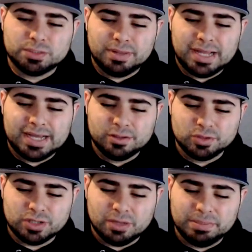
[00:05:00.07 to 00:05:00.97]
apply
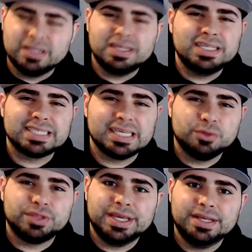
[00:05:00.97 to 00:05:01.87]
those ability skill
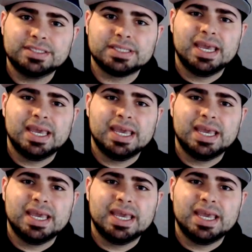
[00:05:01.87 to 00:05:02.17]
things